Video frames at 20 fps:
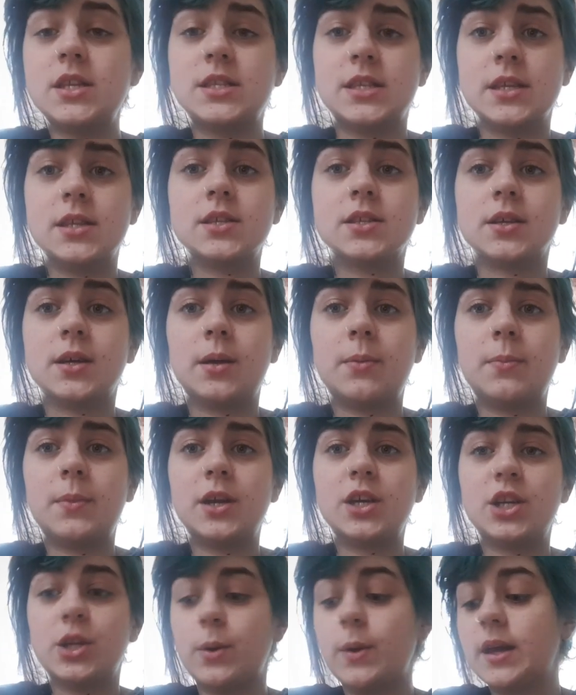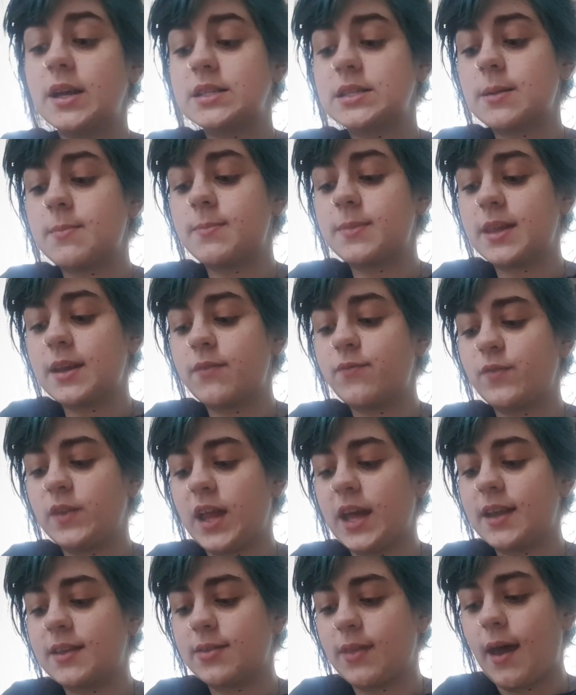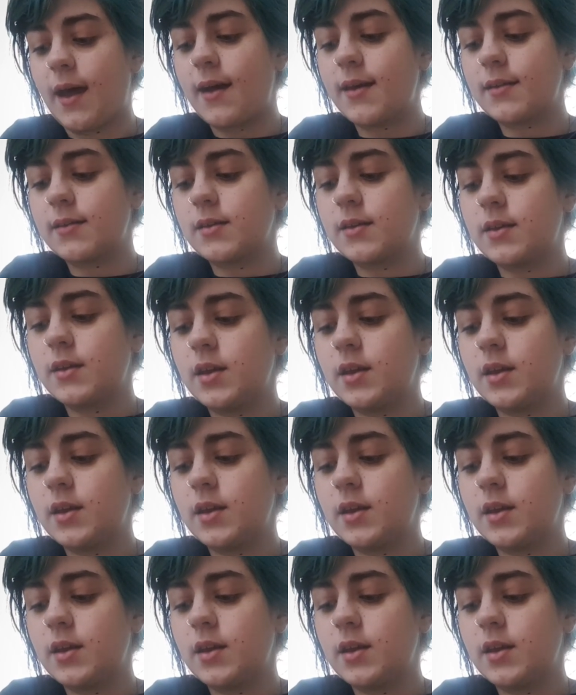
system doing something like that,